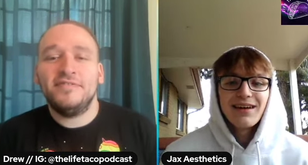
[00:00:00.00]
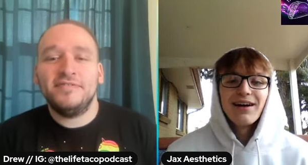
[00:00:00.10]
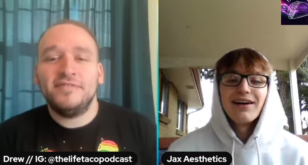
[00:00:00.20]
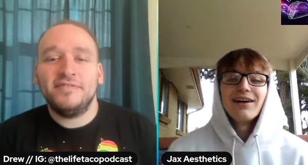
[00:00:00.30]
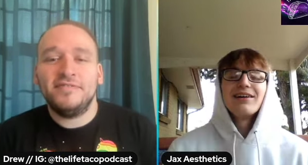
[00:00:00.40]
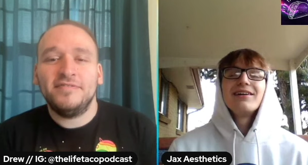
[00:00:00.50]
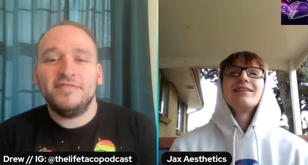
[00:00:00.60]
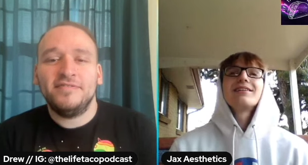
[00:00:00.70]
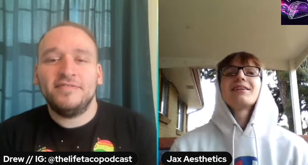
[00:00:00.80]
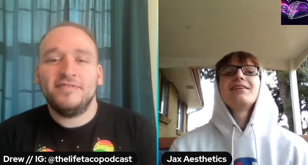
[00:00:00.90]
Speaker 1: Uh,
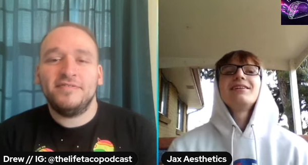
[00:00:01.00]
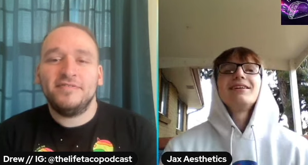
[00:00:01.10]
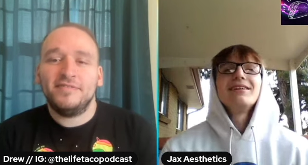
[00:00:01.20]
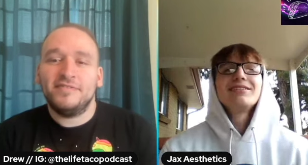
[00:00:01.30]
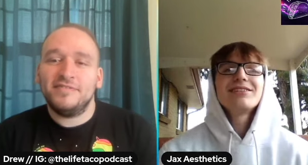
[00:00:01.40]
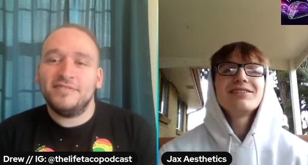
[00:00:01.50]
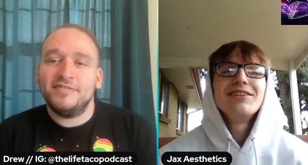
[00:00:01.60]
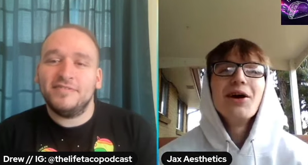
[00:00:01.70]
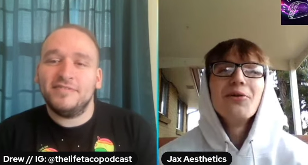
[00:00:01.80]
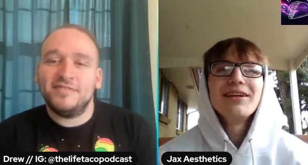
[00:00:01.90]
just
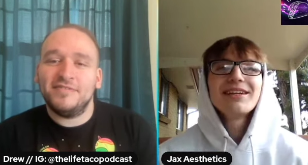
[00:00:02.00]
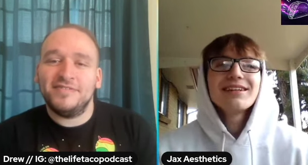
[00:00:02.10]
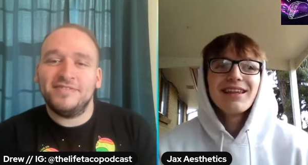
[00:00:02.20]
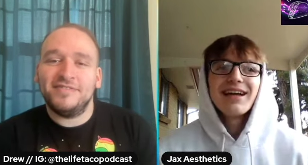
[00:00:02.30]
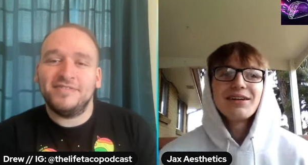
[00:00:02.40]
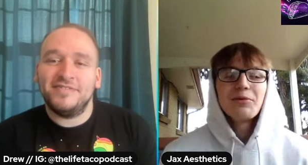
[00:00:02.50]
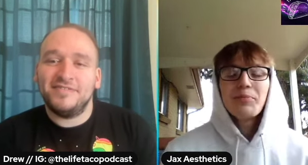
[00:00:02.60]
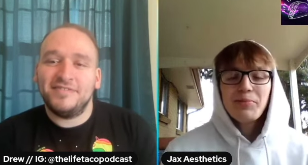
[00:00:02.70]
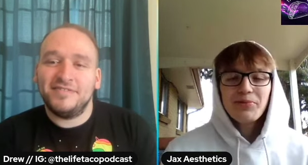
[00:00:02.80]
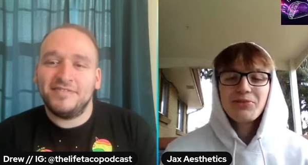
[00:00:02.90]
knowing, like when
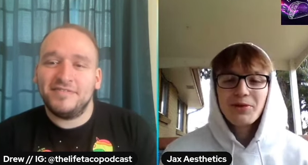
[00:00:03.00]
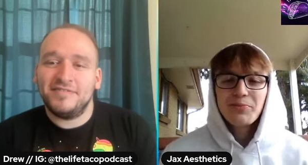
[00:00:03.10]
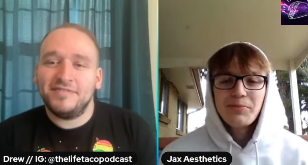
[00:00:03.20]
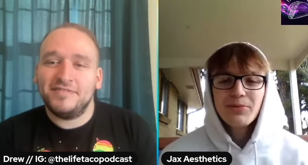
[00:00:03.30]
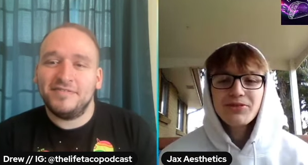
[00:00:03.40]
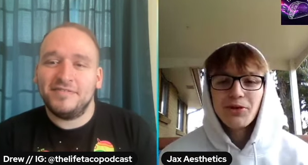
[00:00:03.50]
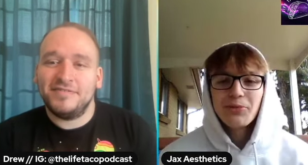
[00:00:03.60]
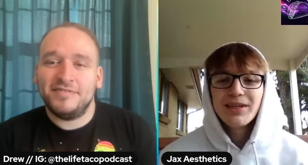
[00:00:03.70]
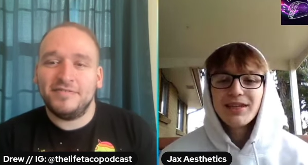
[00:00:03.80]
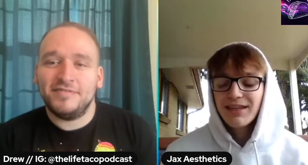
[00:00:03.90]
people sh when people show
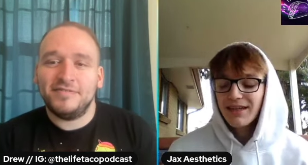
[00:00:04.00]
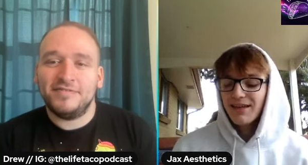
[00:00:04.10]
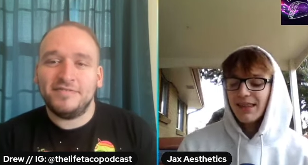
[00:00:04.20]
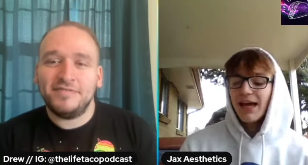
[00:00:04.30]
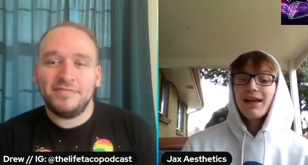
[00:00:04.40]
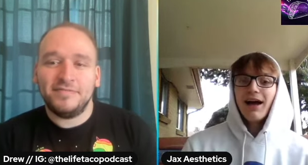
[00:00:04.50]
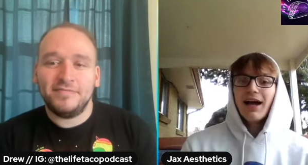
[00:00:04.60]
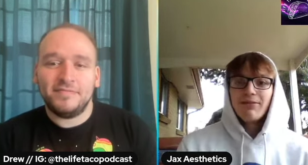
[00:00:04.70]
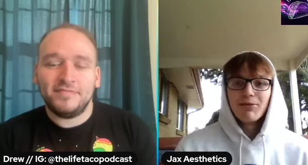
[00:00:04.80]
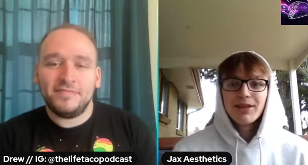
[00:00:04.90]
me that
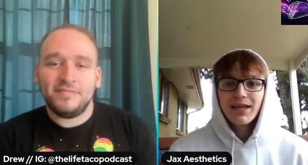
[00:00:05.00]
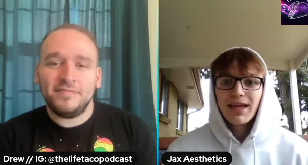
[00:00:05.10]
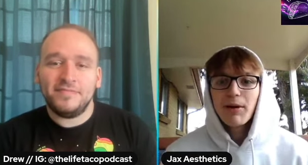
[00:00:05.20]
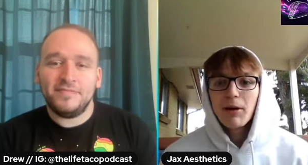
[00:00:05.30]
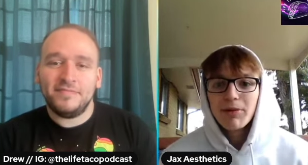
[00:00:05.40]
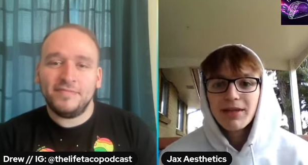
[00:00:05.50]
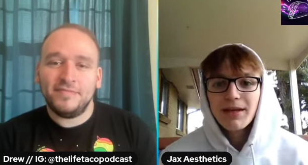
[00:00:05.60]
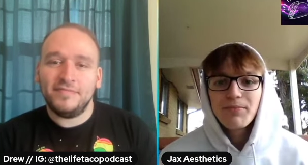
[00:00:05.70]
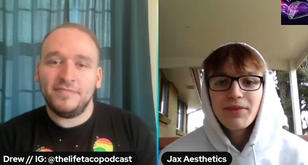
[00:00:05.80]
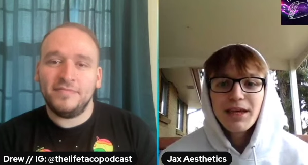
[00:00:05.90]
I really am helping
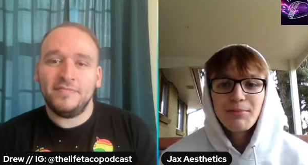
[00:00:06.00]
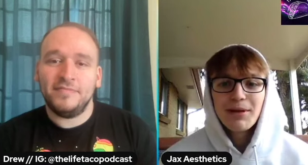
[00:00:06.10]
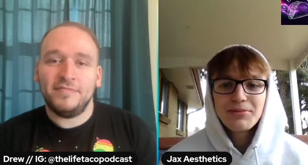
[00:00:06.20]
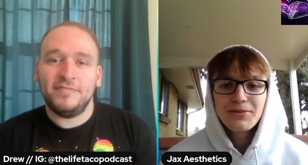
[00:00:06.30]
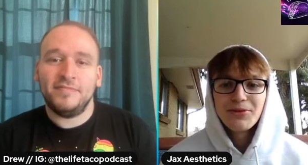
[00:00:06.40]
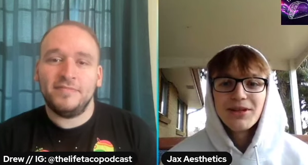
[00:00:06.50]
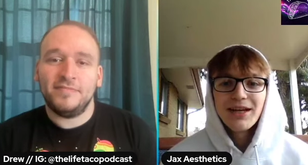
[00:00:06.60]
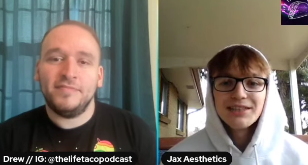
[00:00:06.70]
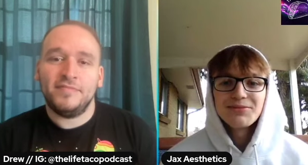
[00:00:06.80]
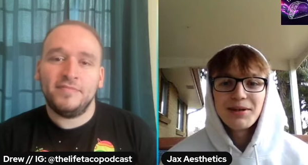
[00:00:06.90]
them, it makes me
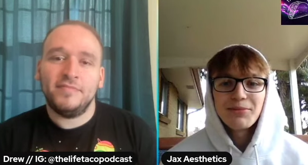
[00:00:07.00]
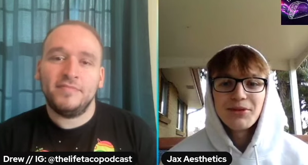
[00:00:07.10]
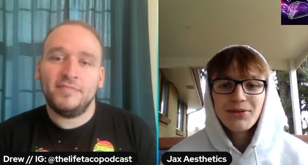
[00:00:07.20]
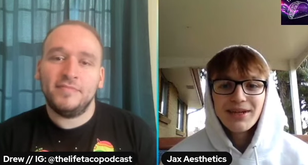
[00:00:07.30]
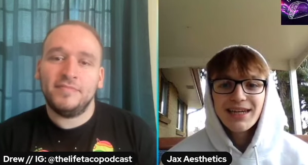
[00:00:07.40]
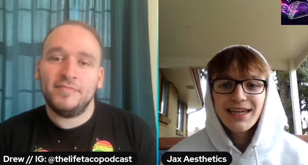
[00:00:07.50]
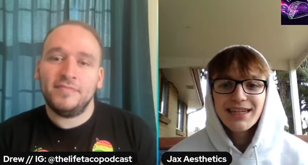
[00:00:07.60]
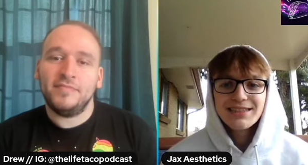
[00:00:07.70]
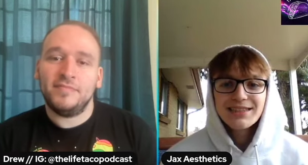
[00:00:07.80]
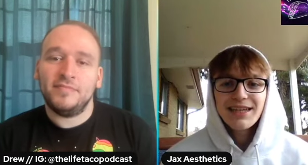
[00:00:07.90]
realize what I'm doing
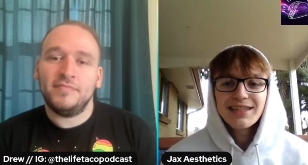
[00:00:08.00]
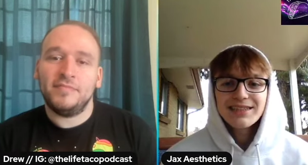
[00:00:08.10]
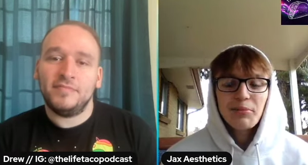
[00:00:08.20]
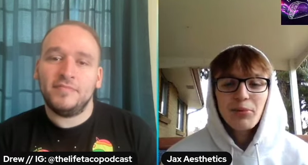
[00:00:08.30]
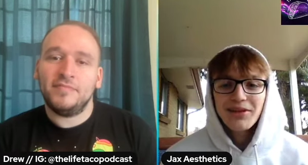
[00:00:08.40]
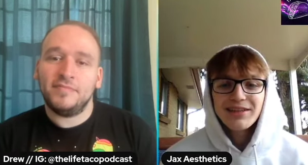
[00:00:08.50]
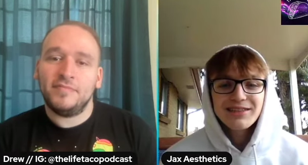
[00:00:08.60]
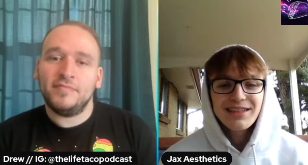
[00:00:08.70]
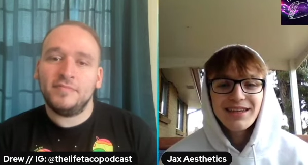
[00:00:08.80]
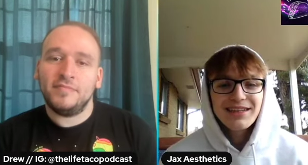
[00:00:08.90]
is it's not
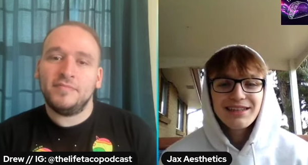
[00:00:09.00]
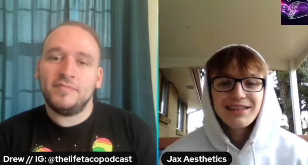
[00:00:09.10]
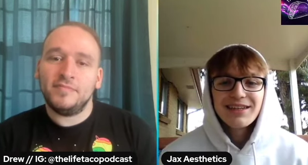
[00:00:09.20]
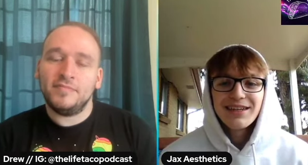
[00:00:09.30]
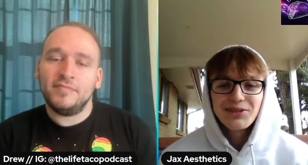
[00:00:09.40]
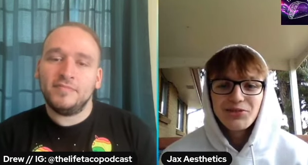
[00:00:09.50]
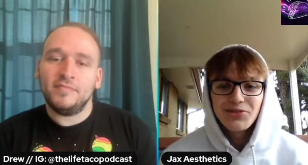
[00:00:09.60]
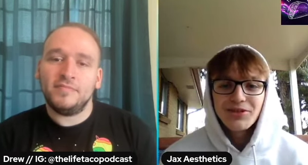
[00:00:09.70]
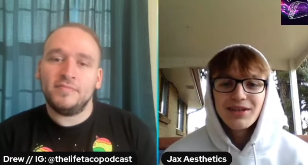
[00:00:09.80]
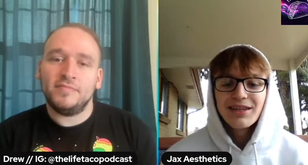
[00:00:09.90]
pointless. Like it's
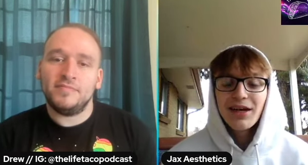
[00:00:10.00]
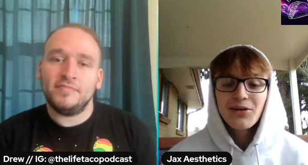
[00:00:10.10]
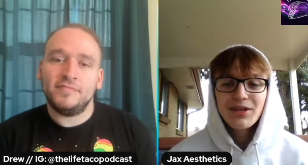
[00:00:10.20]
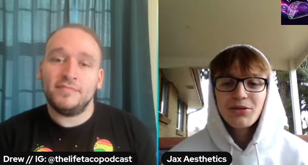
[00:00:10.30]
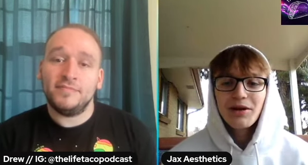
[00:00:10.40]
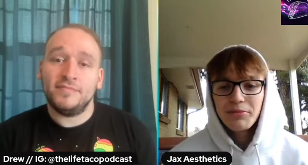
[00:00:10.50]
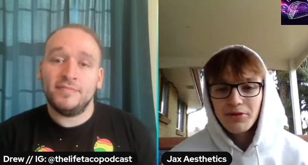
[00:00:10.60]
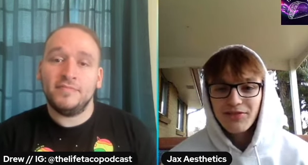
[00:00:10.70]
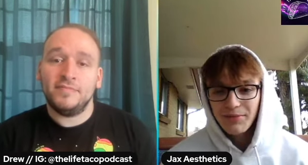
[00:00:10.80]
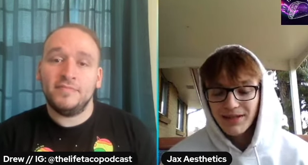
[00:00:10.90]
useful. Not only do I
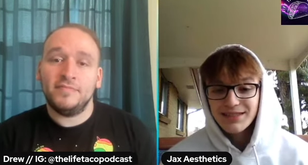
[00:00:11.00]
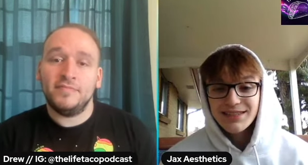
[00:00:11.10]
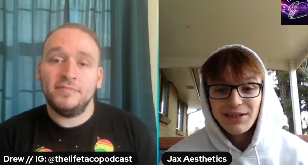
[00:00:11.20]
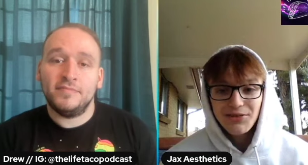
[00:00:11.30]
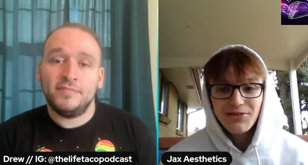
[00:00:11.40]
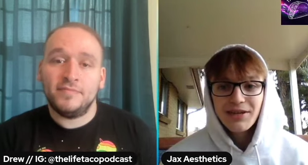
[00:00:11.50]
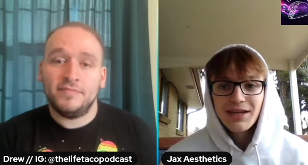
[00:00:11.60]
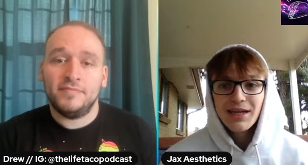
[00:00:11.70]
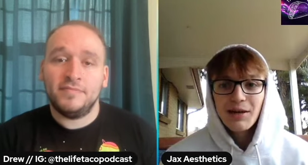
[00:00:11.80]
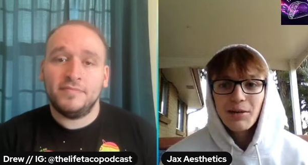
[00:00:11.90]
motivate myself,
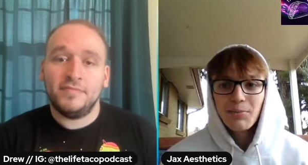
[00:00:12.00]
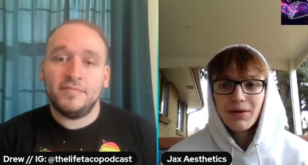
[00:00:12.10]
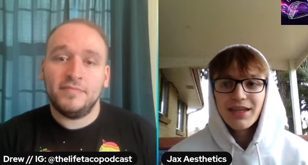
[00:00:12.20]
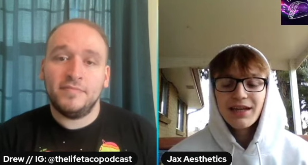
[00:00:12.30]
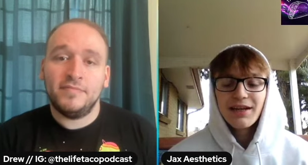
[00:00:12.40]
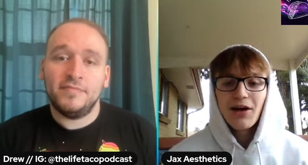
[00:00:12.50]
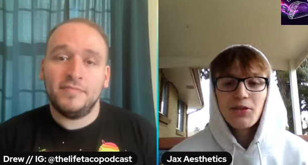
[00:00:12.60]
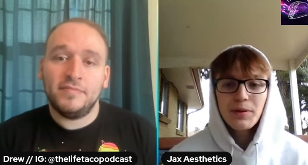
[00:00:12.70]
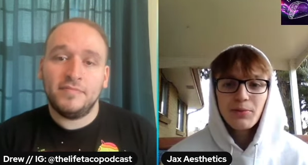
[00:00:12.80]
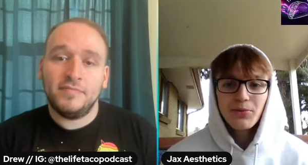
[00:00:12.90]
but then other
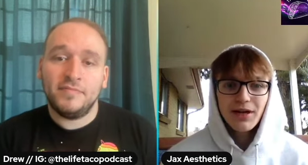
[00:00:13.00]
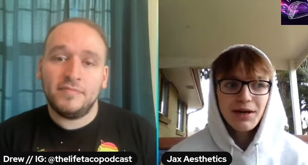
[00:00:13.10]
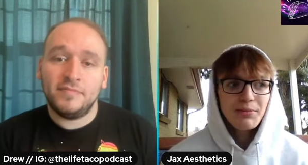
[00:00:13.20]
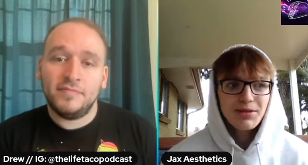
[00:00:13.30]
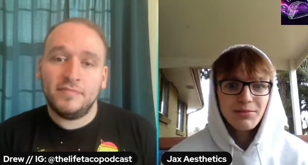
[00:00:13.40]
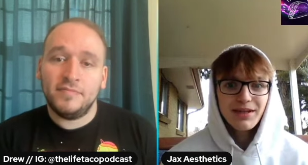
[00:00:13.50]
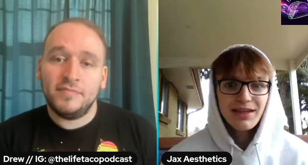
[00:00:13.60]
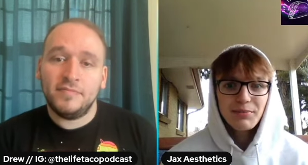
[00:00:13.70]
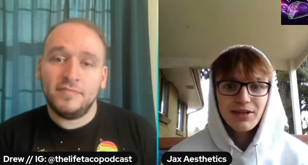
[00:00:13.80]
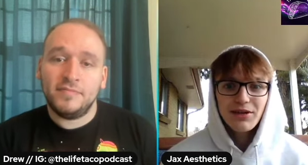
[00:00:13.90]
people will come up to me and
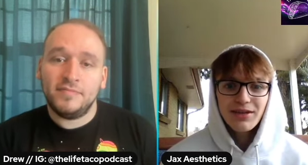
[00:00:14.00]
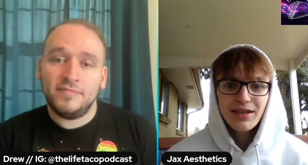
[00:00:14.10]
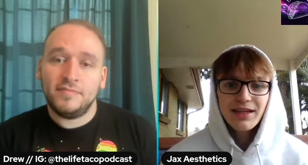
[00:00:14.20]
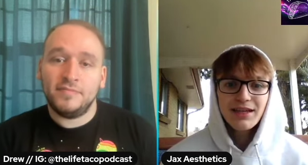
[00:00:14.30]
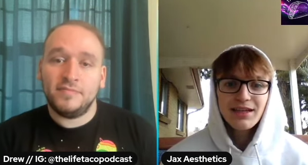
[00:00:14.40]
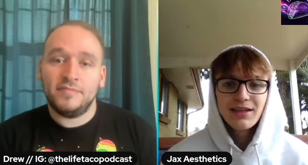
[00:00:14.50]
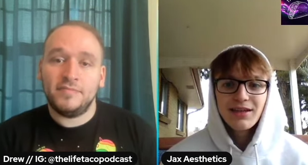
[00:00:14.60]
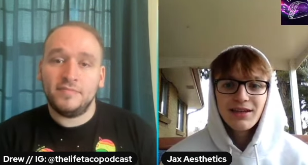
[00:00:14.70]
let me know that like,